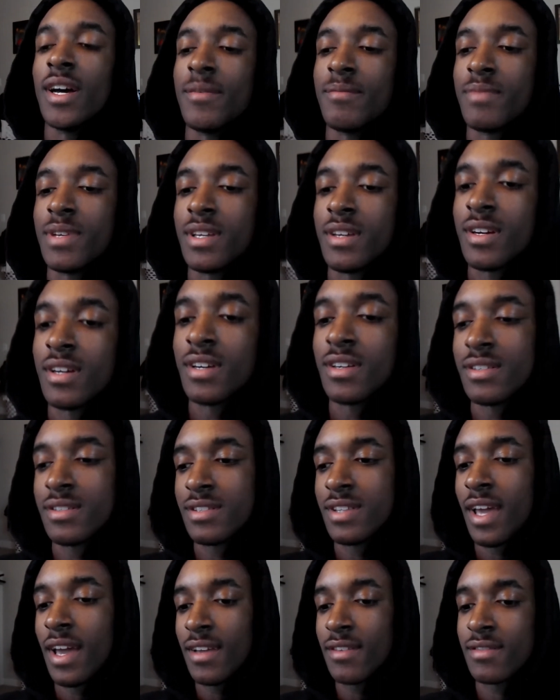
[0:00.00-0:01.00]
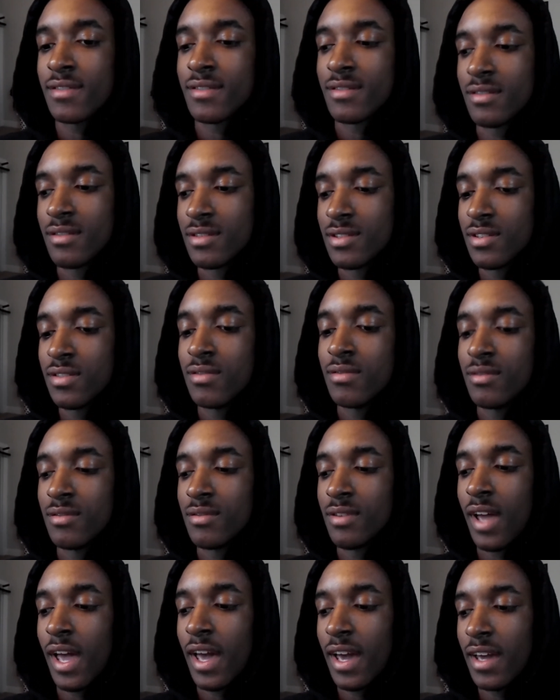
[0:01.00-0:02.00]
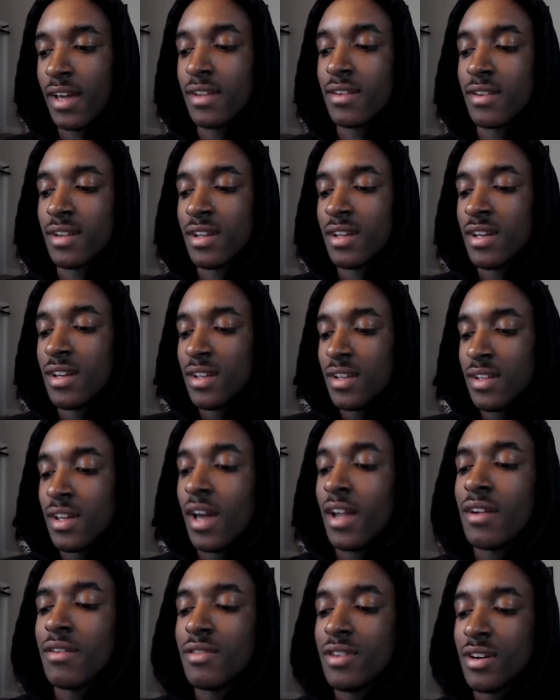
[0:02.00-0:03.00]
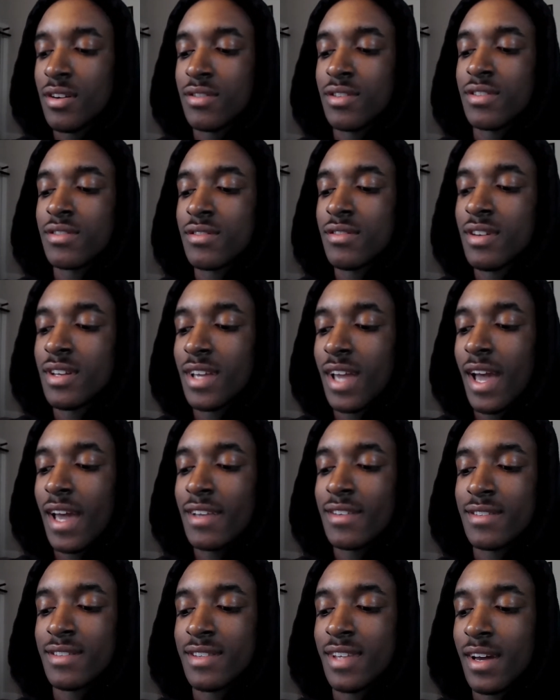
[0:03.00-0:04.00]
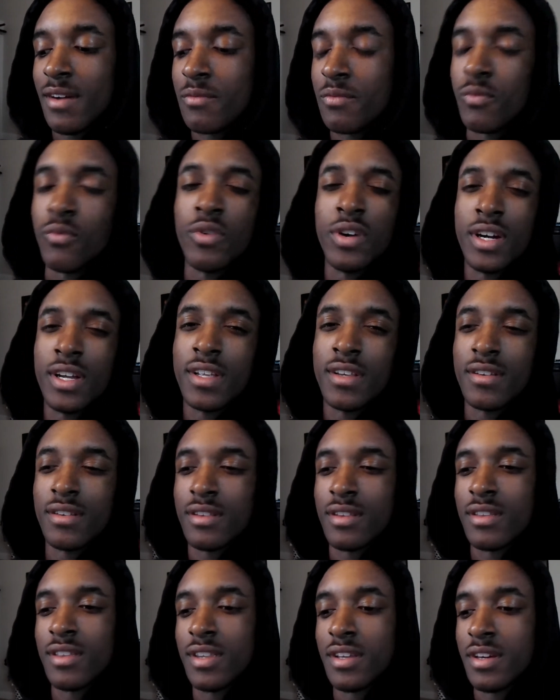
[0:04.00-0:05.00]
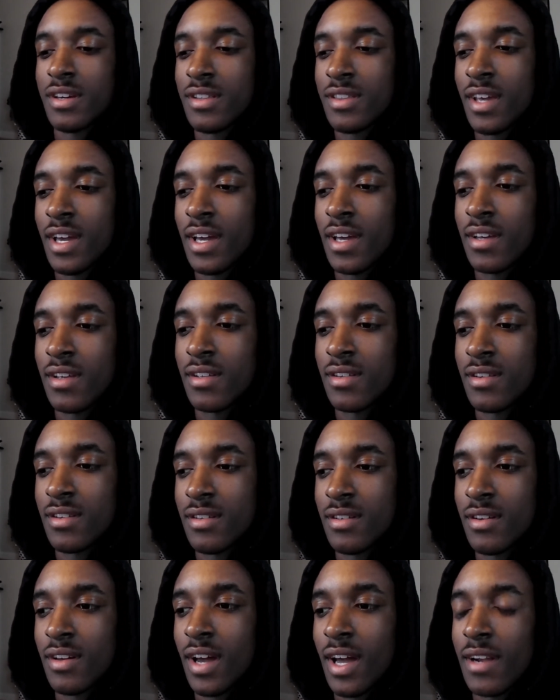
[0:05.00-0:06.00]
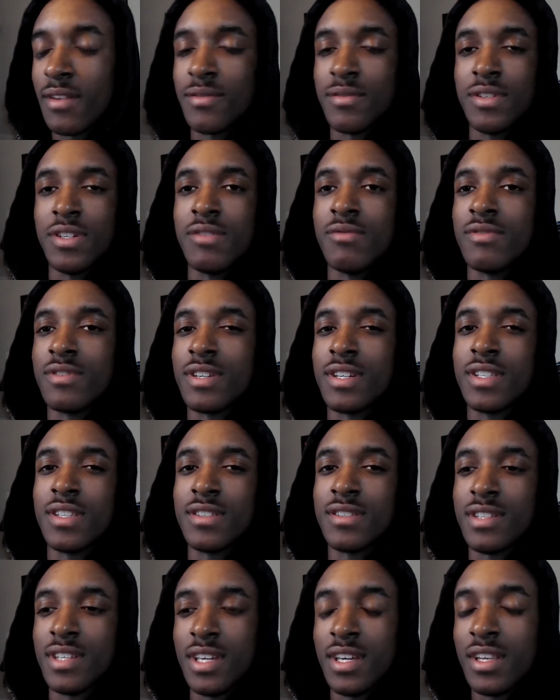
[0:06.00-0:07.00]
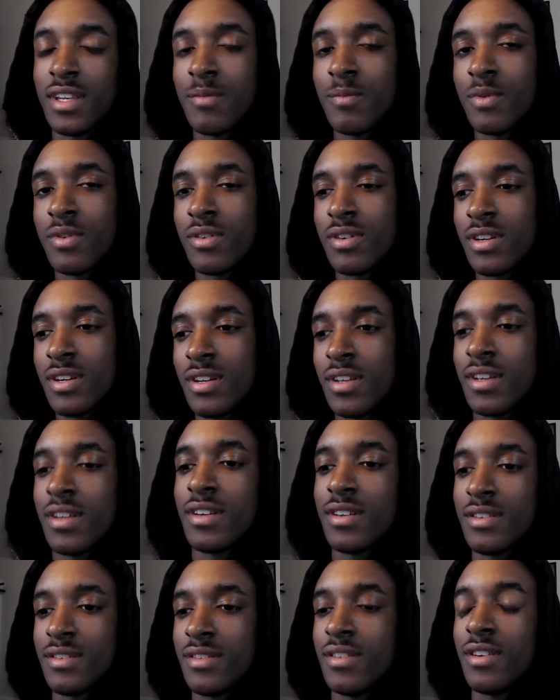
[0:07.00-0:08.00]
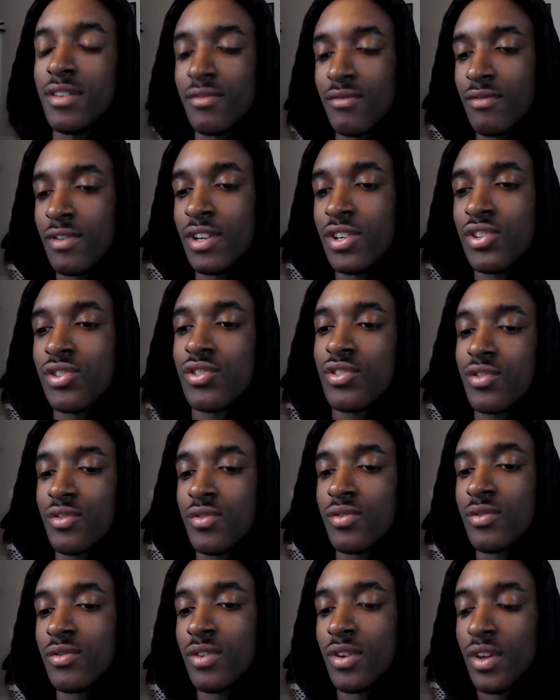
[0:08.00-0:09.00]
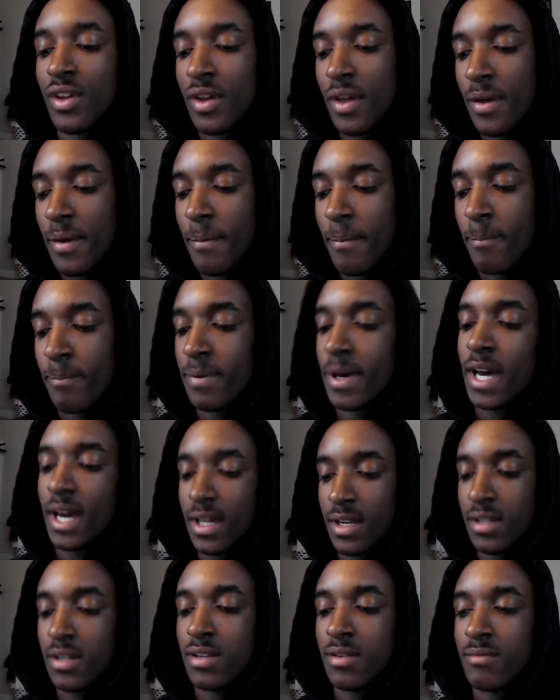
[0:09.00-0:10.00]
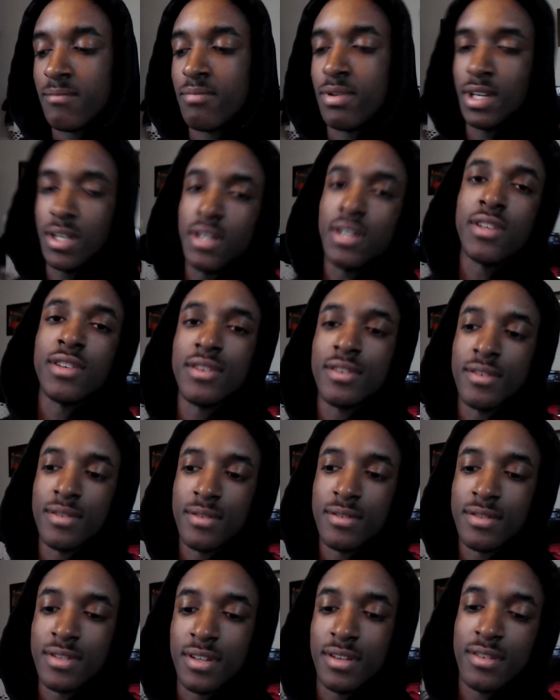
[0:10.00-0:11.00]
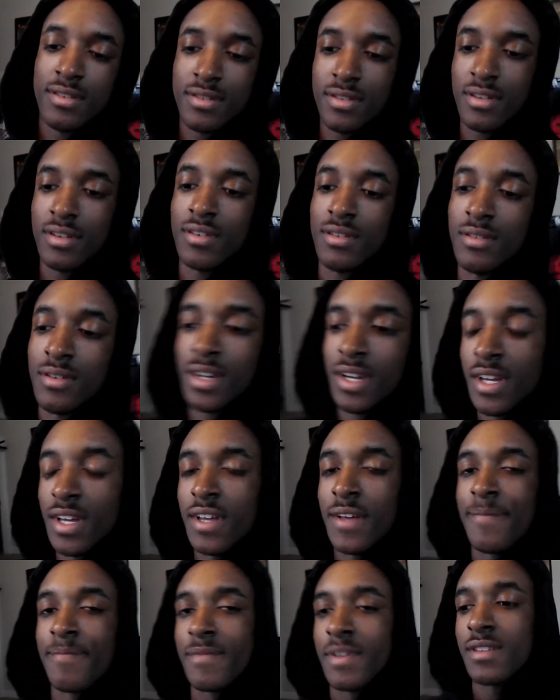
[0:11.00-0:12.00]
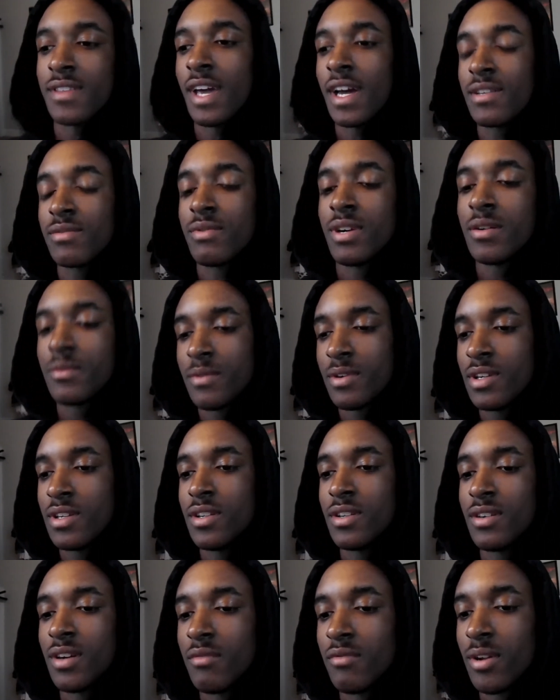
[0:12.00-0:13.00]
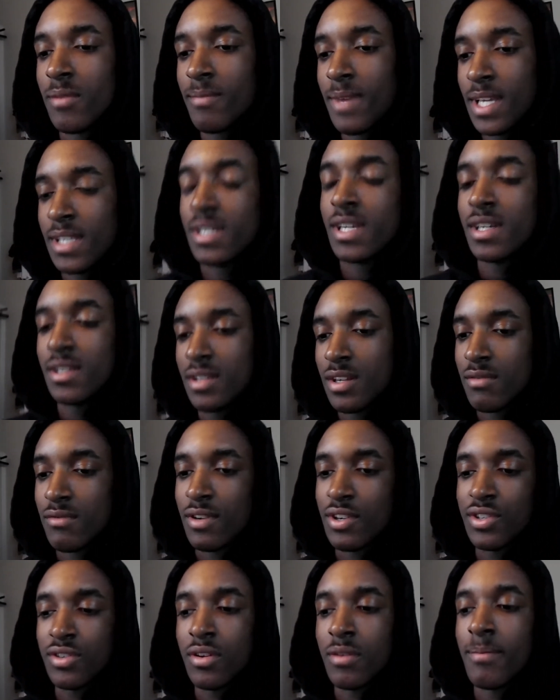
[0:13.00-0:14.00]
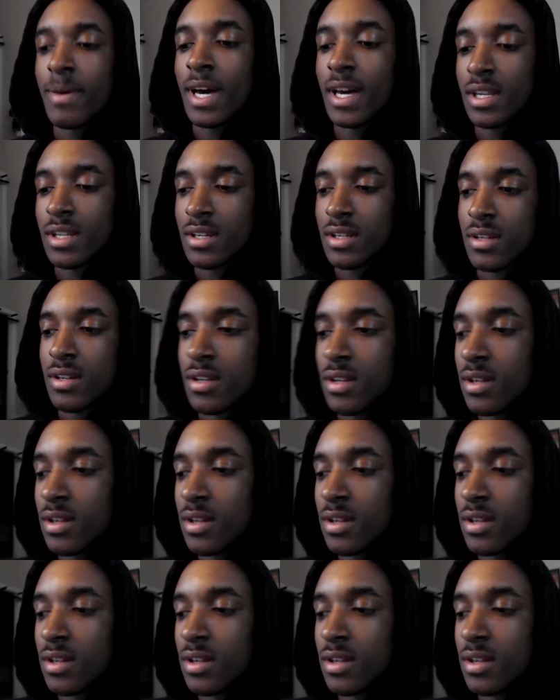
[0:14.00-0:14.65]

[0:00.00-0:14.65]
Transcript: Because that's going to add, I don't know, it's going to add that one thing that you won't get to see anymore, is the original body being used. So that's what I want to do. I want to maintain the original body,